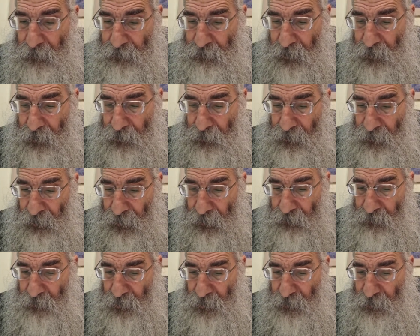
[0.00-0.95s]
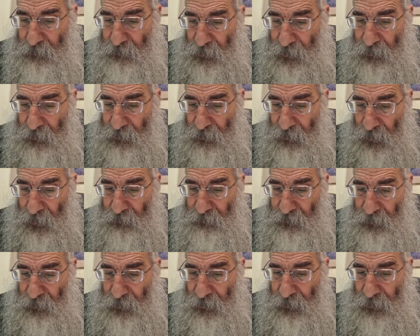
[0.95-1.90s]
Poda nafshi
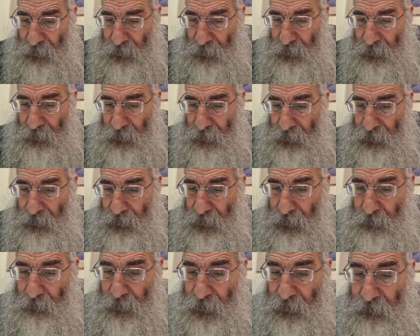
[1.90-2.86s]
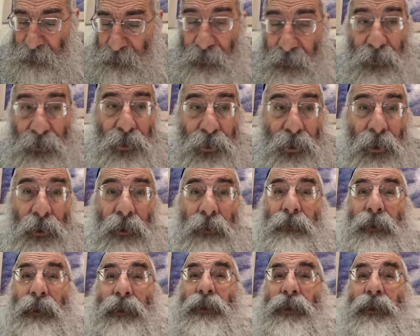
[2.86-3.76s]
mikravli, he bay from the besholom. It's